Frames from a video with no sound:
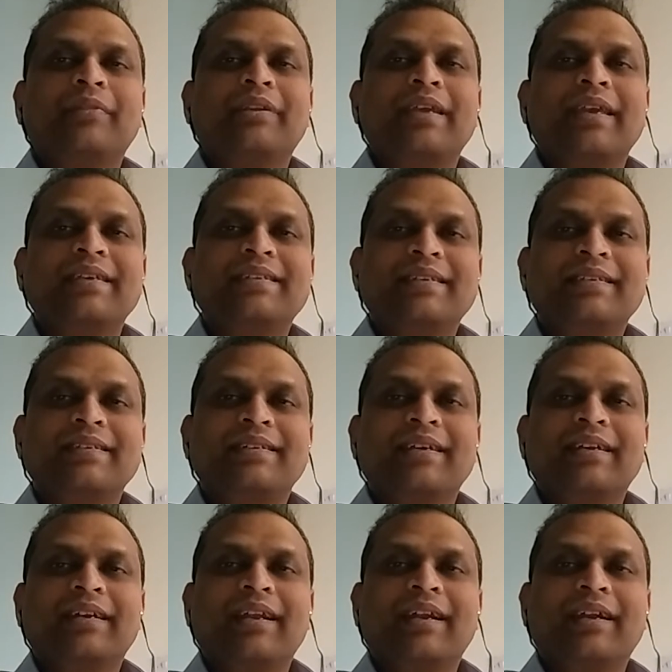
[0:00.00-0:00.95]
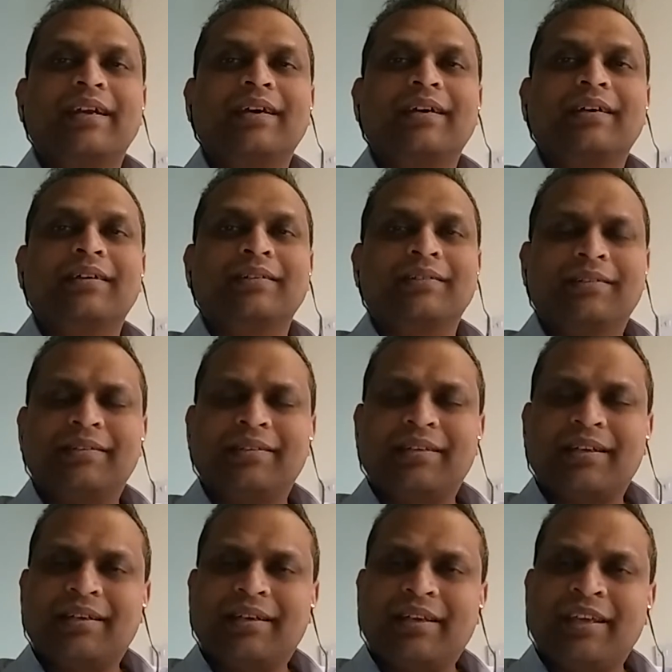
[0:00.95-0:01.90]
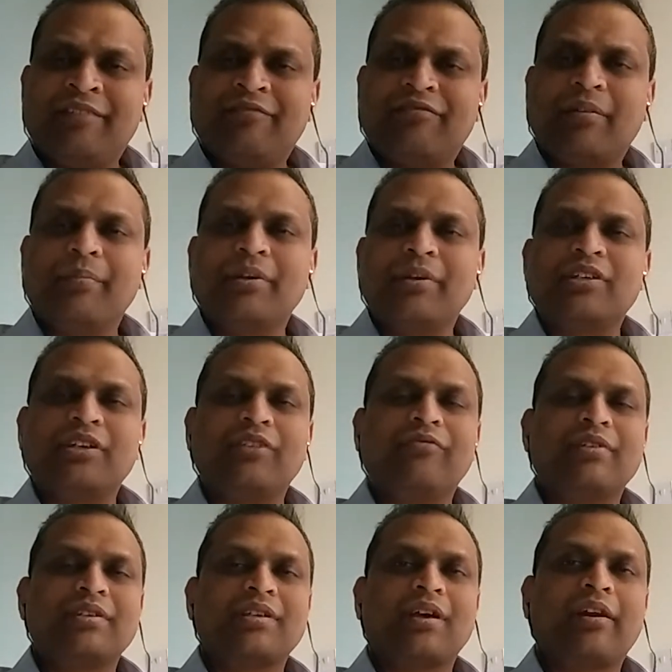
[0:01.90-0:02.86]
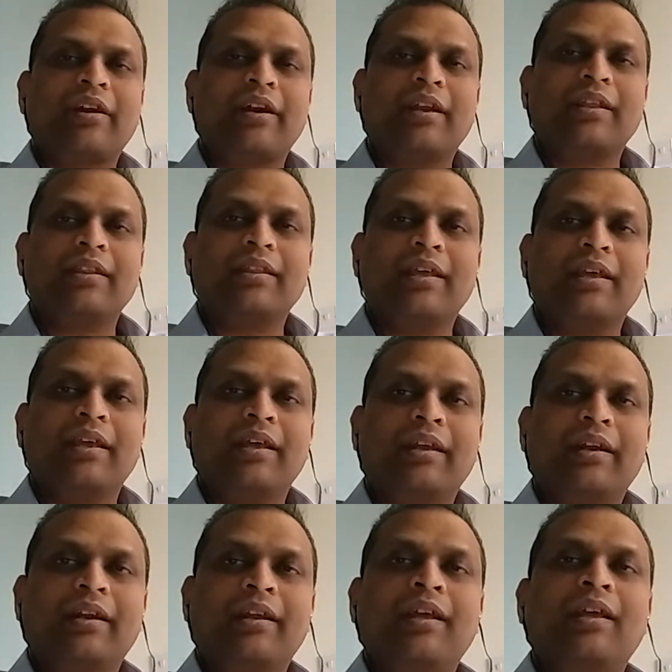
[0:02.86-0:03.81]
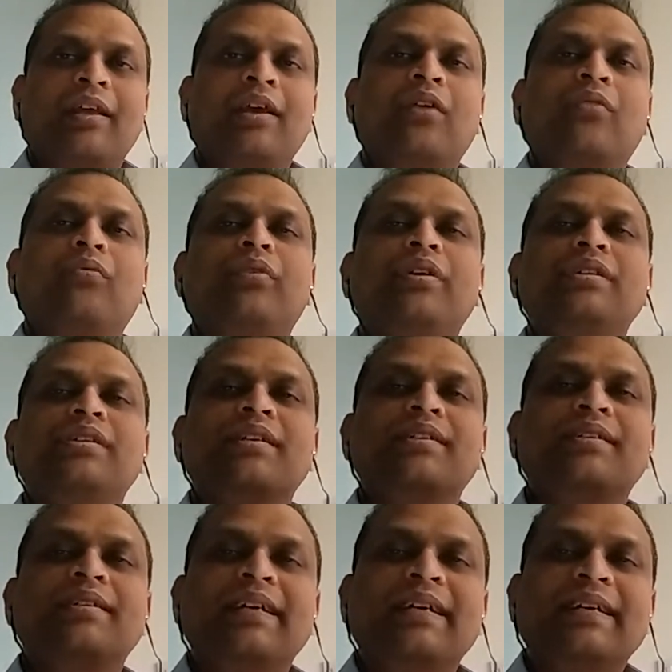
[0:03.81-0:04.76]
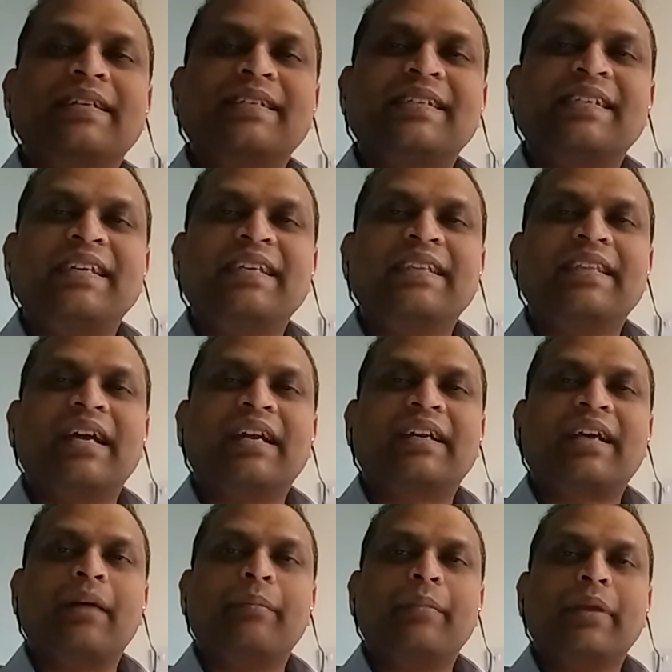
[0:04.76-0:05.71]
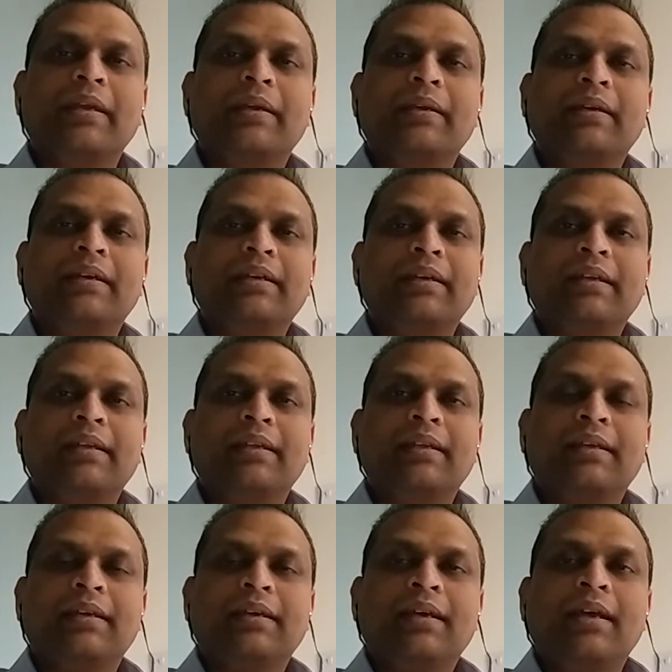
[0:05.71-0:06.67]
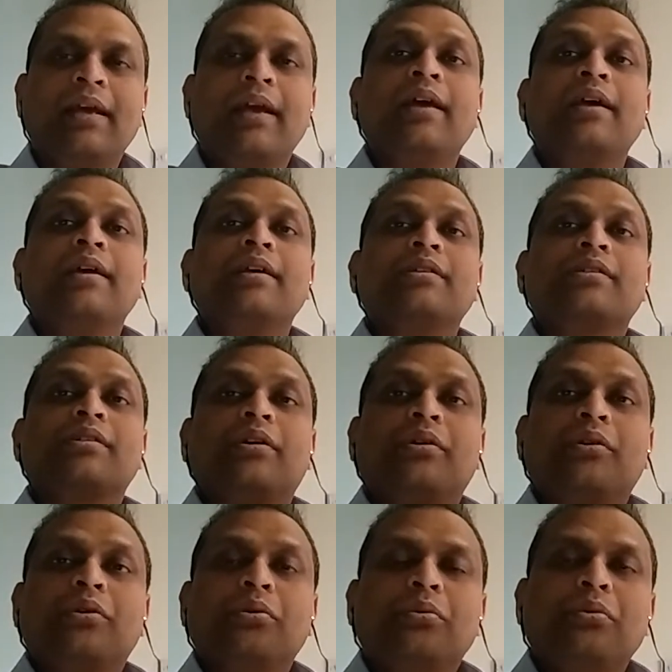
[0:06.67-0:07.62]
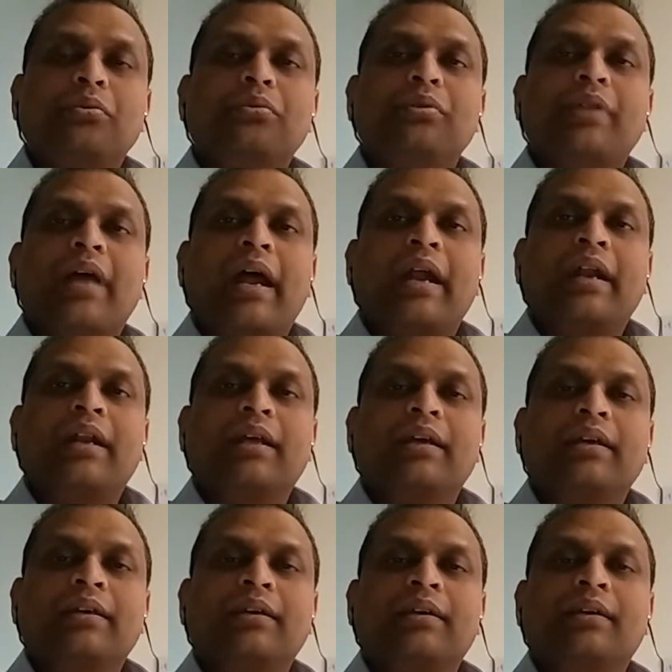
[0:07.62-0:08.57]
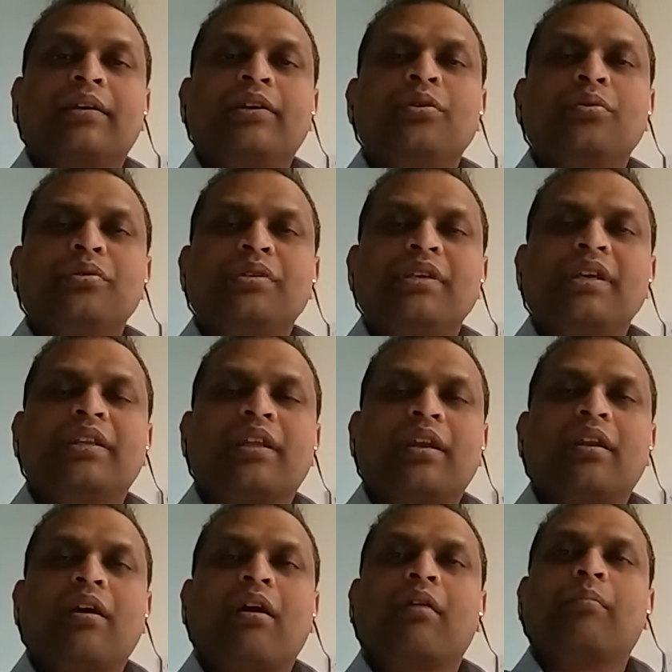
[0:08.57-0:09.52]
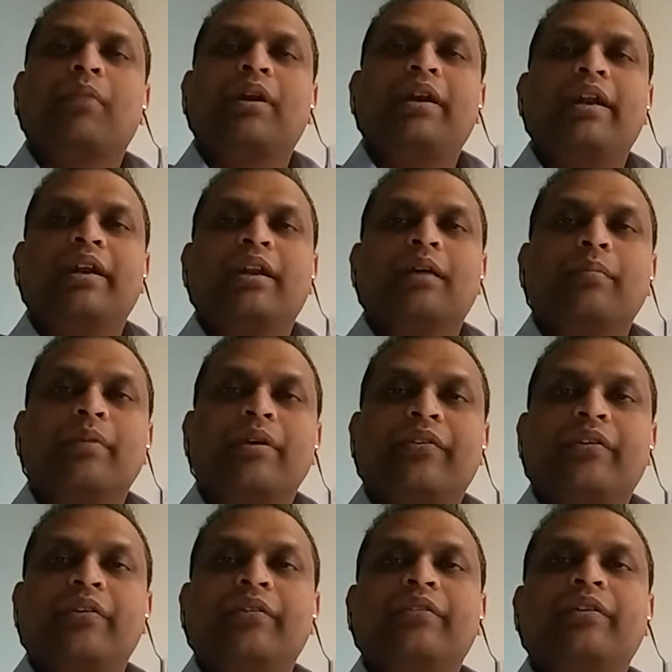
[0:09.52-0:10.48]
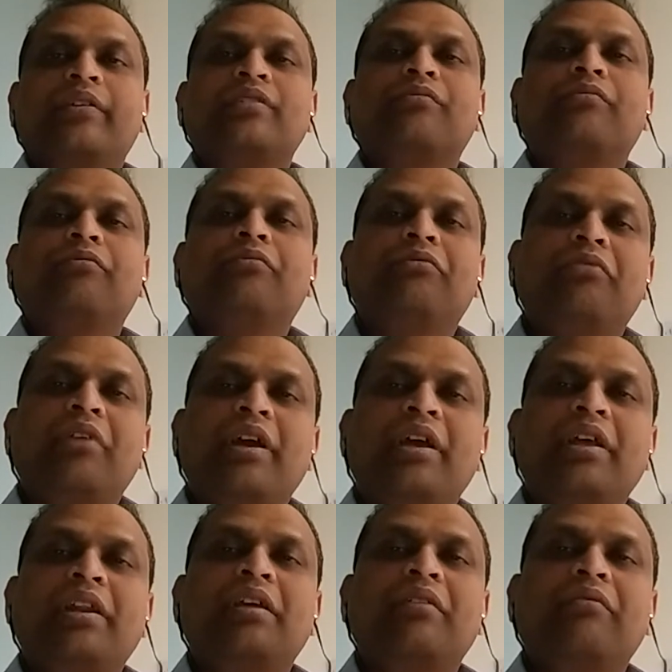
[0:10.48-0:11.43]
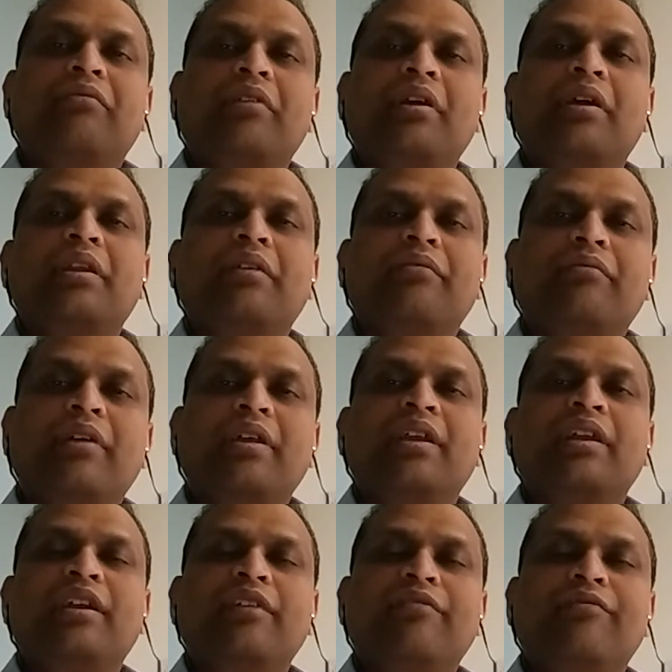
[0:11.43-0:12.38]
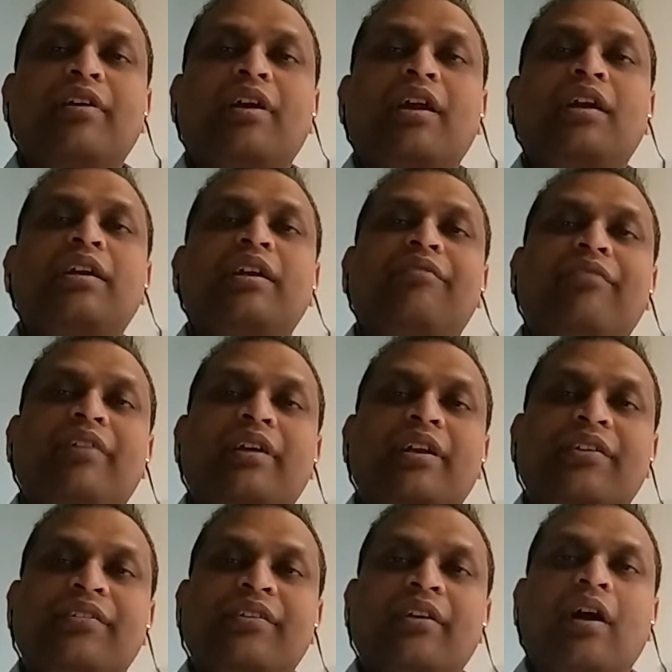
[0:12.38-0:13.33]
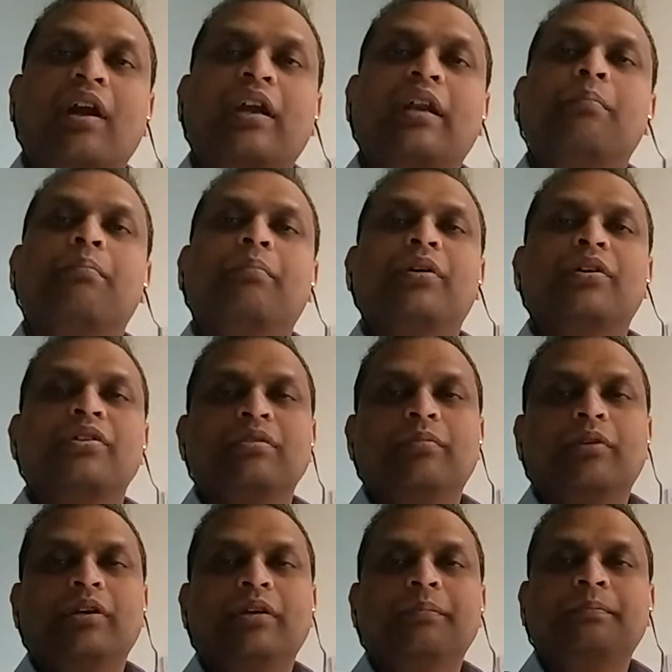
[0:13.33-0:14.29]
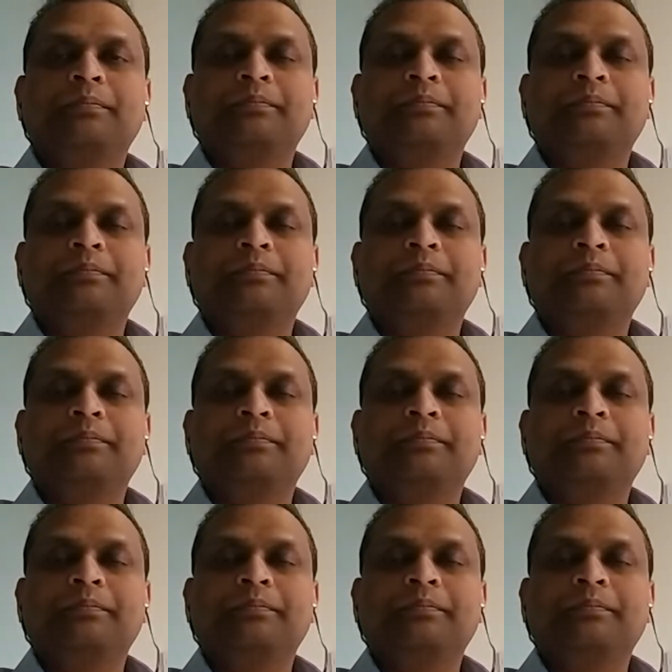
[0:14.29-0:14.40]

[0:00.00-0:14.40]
the existing data. The information was already there, we just didn't see that coming. So to do that, using the normal databases, it's very, very, very difficult if it is not impossible.